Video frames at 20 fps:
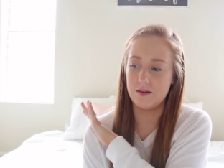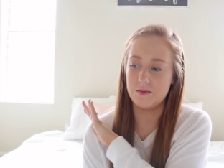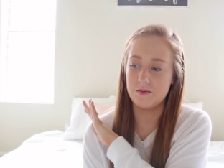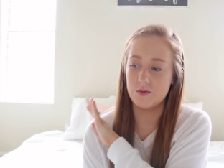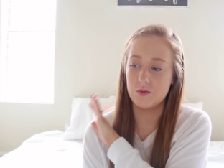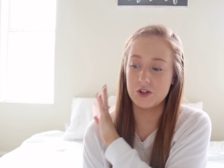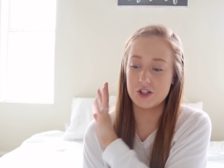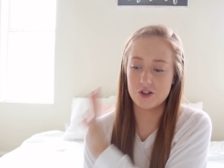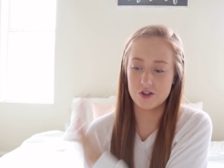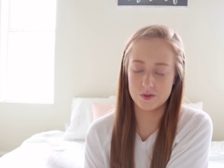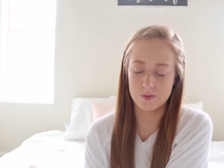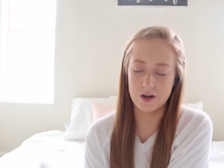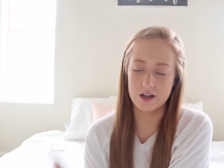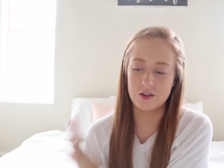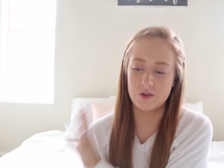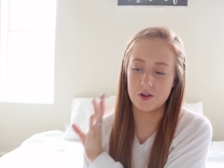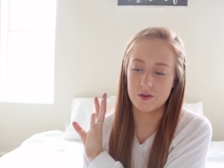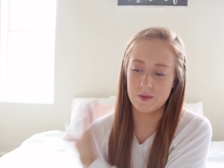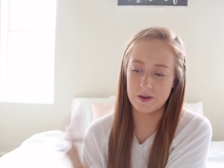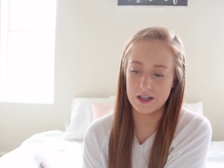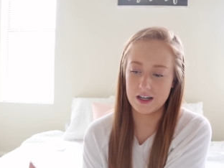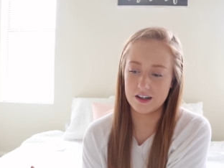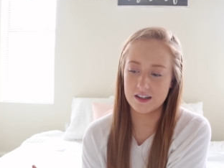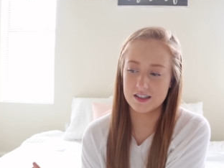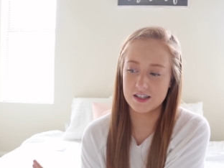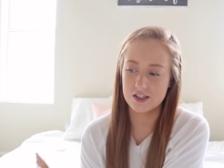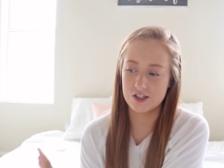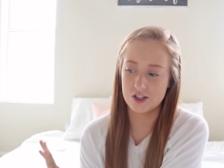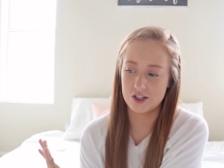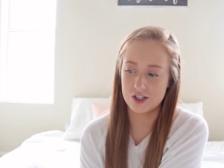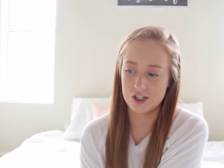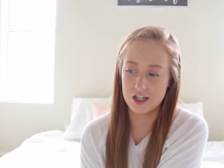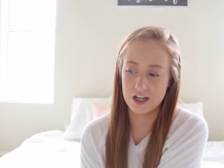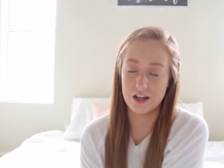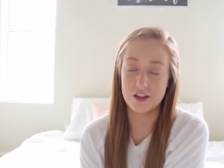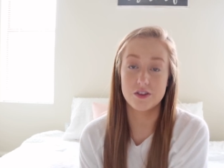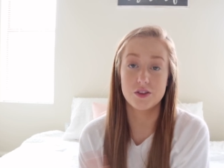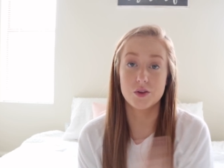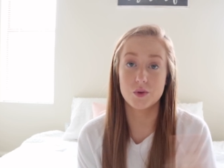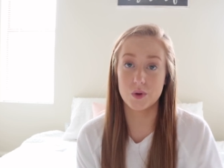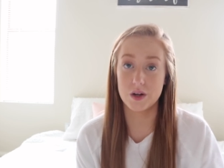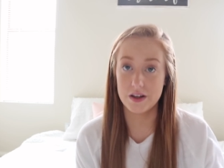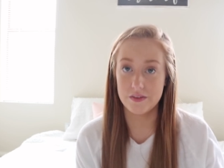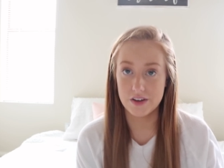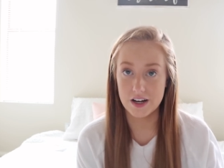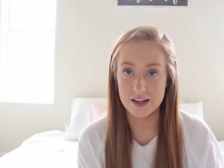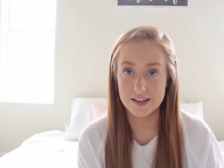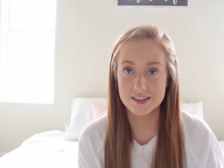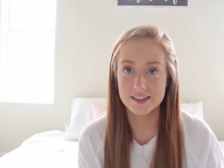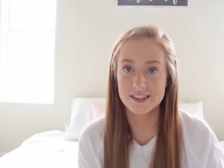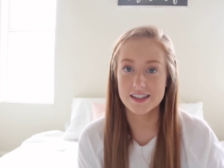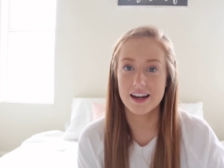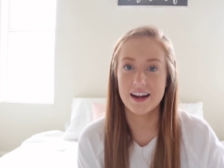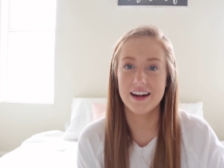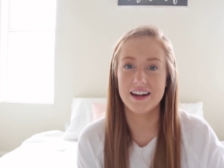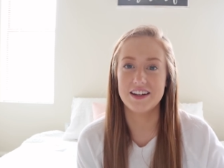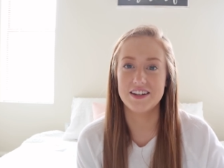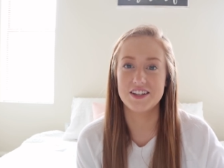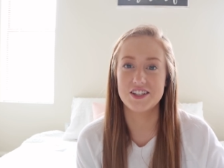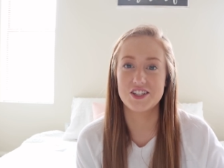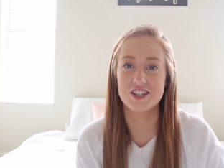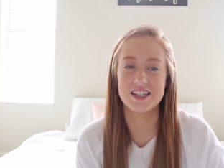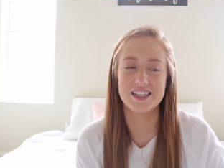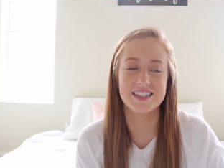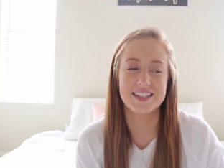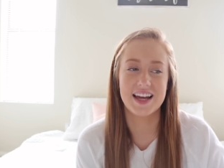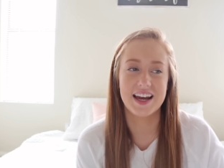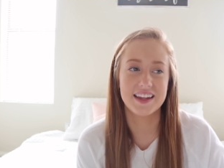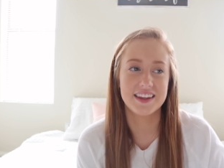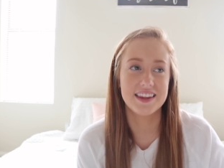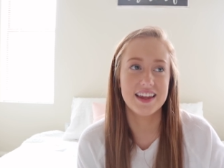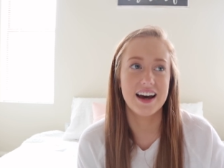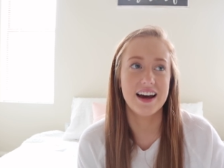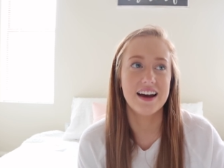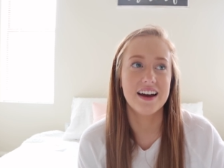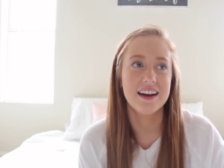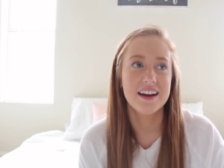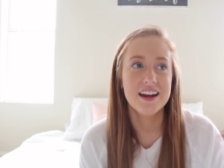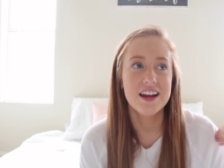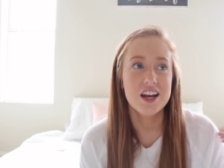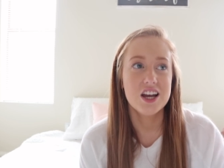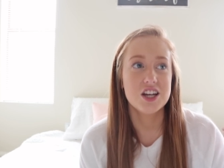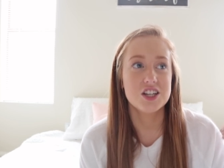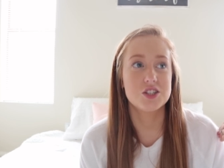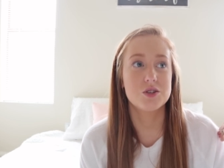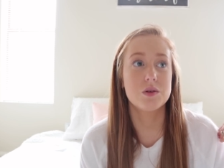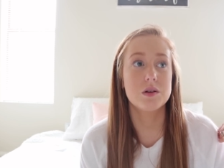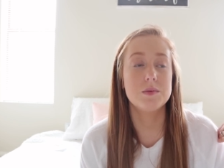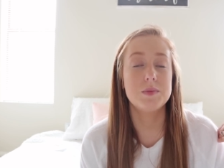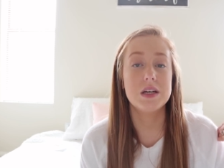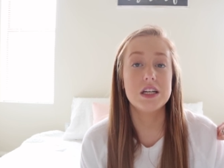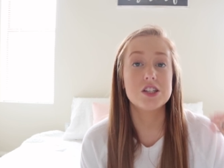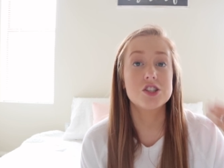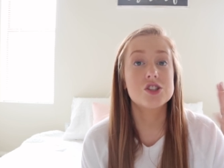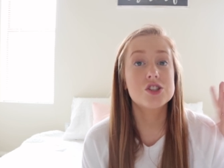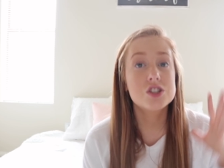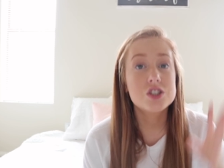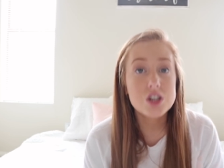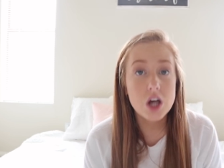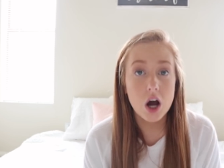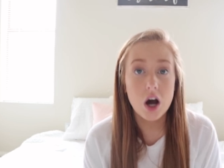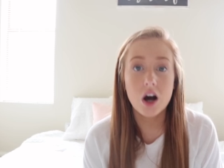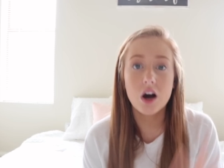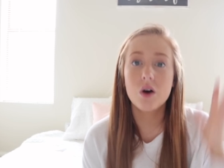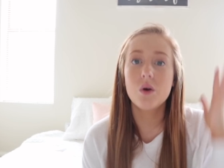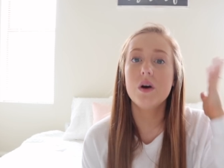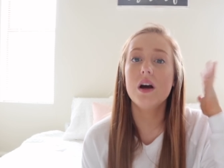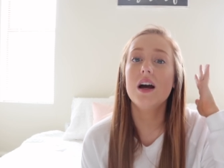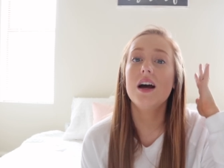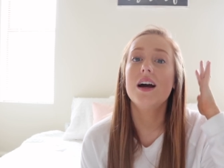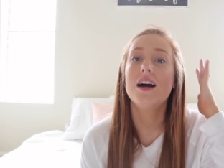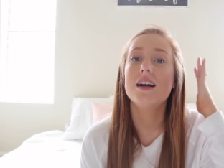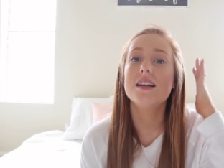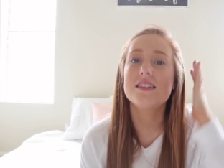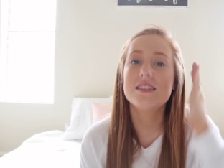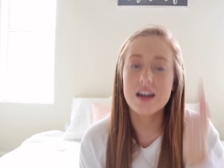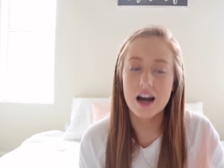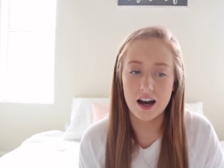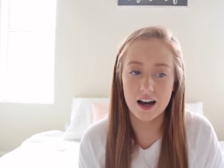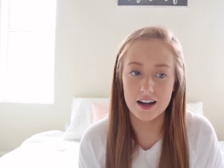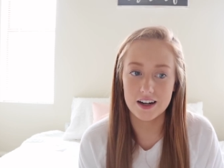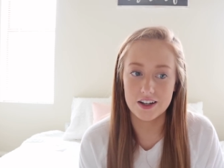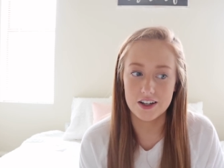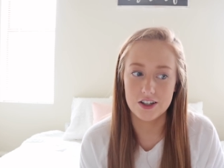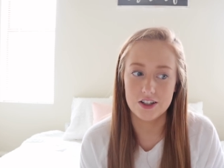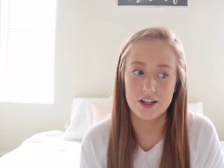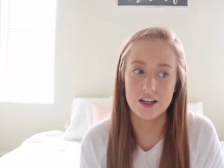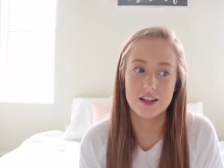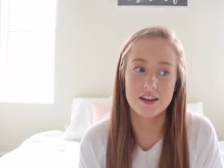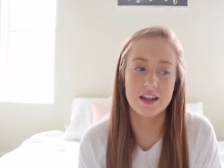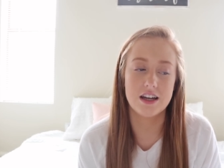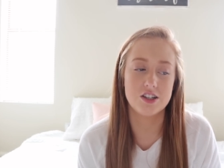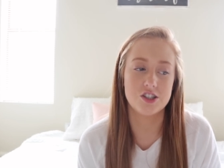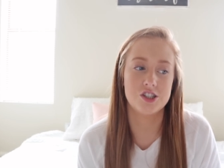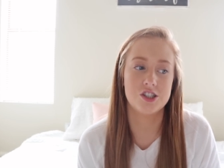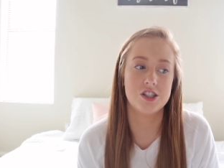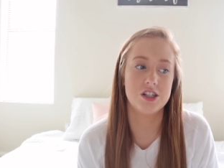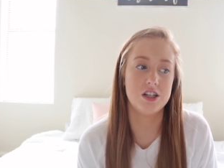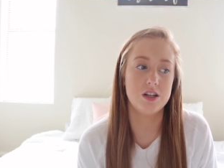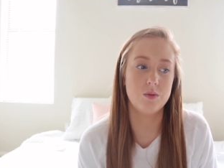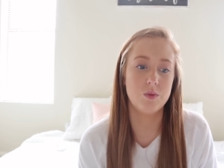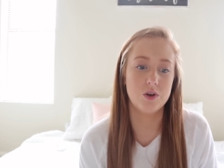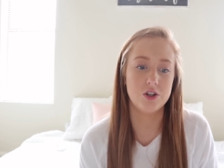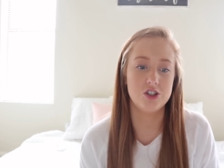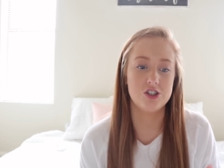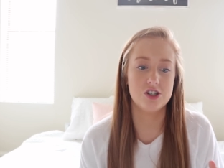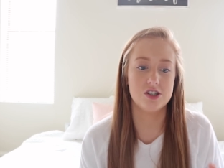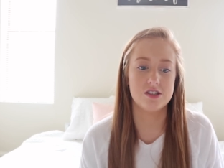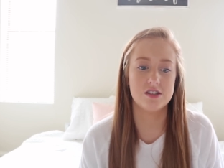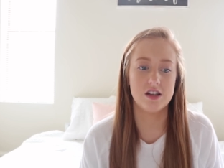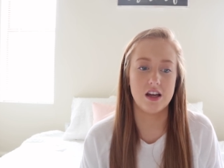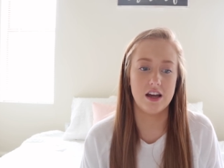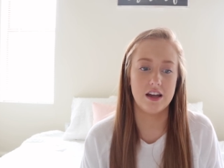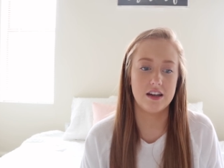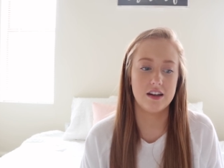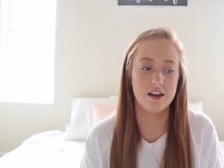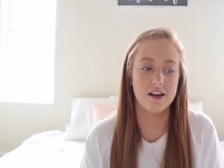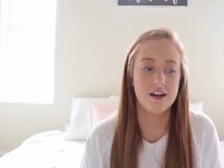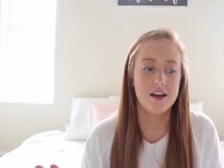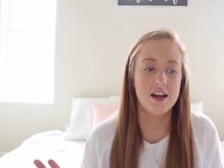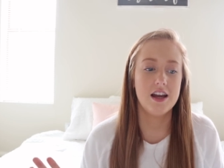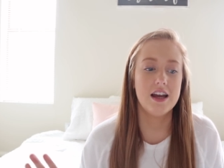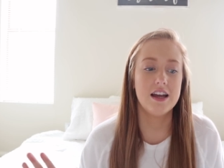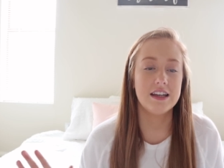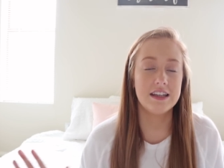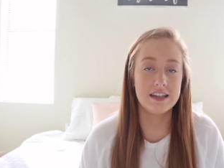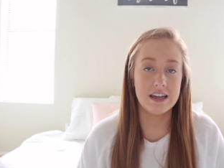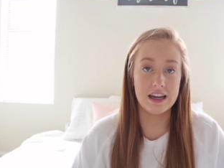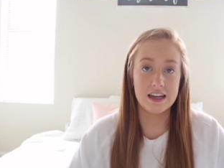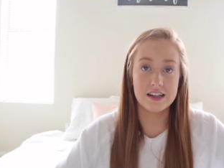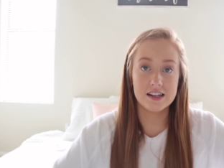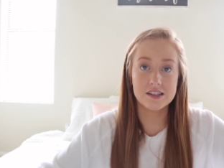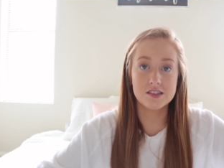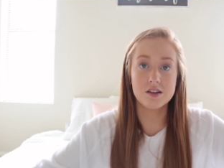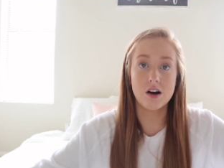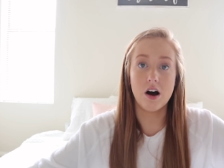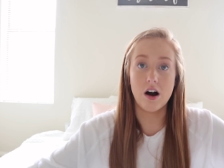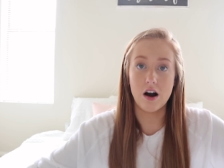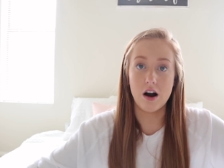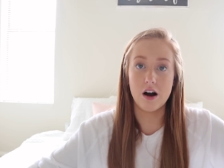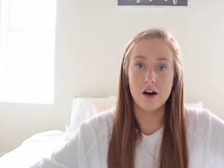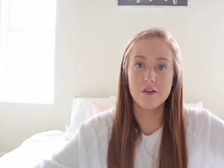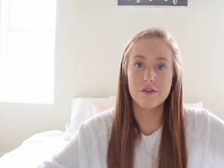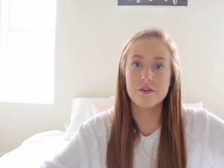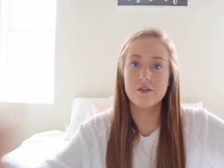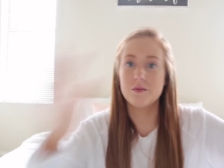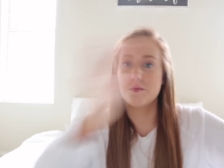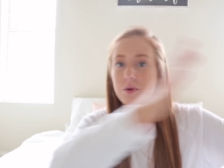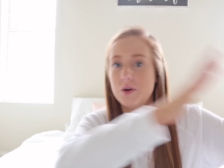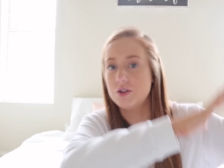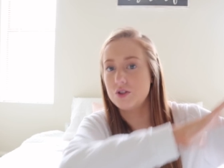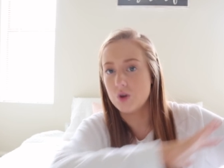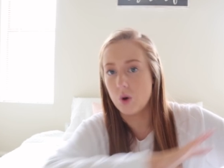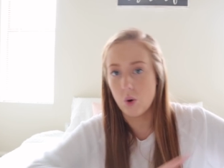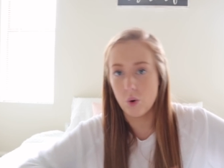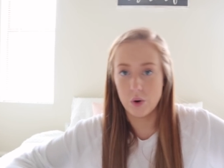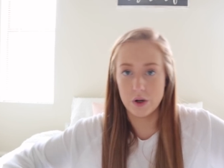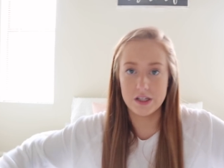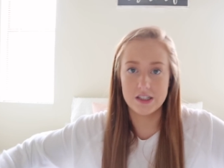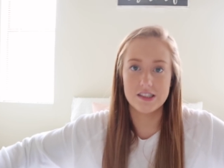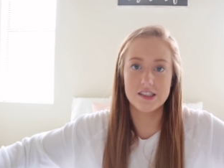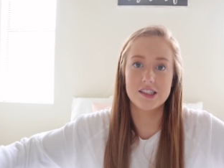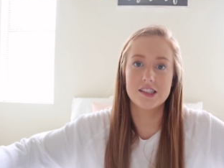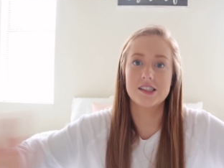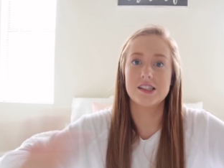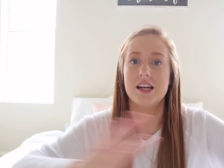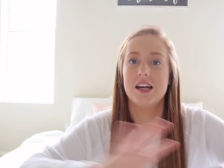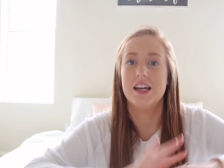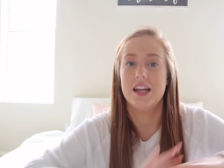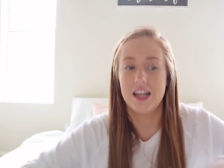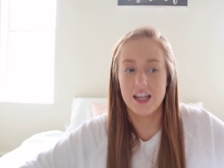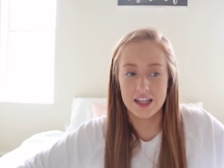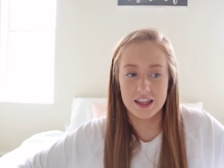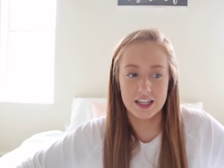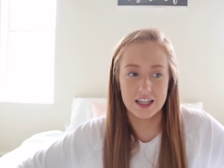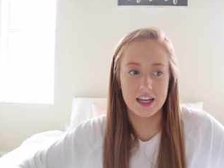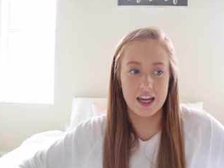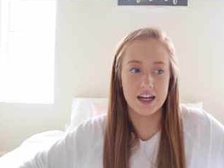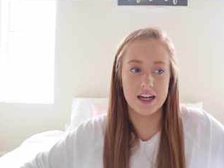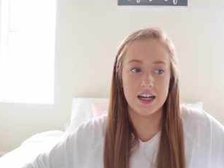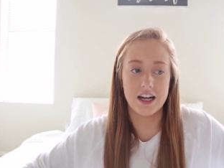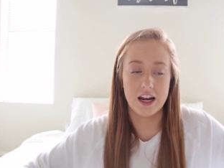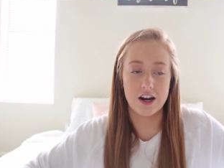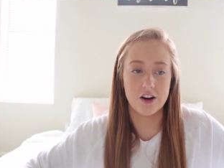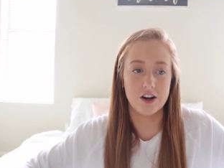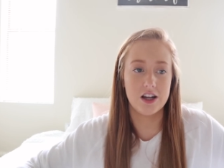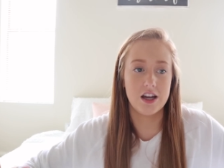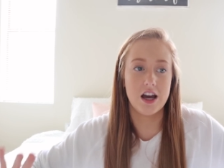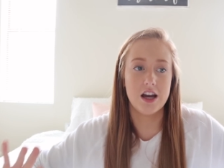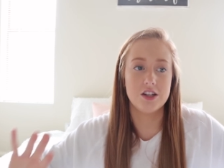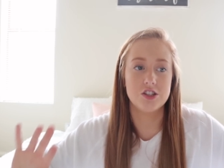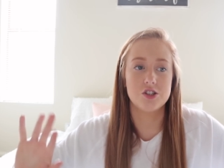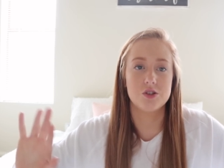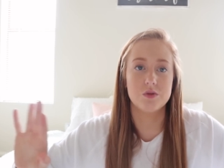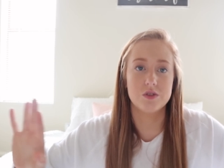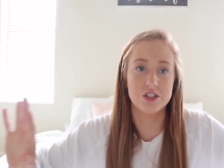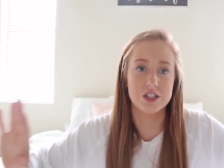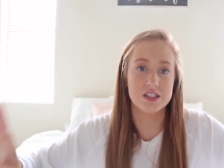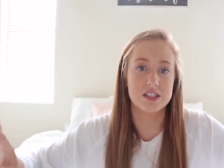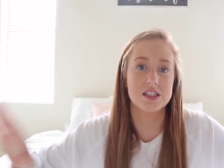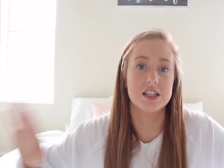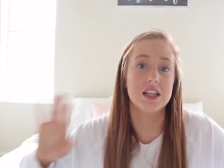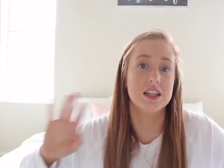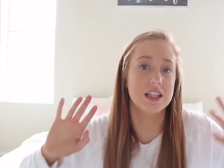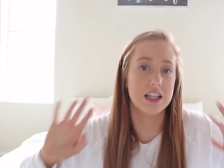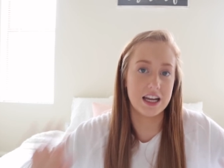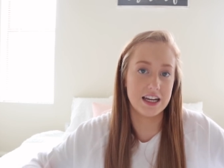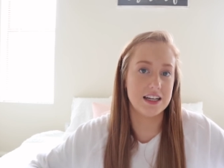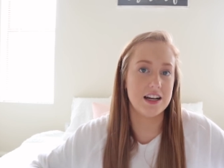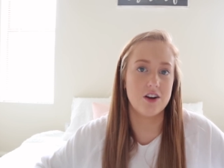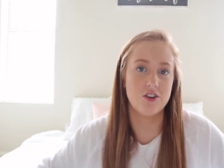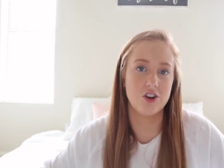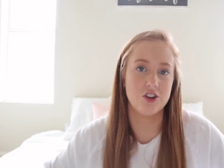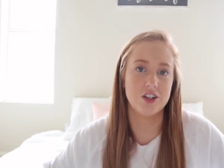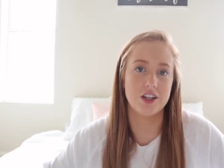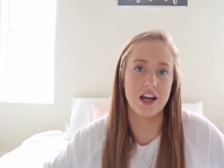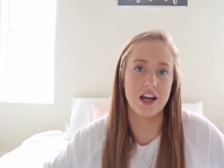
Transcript: when she was pregnant with my youngest sister, she had 3 of us, and she said that she would be so tired that she would just like gate us off, put toys in the gated area, and she would just lay down on the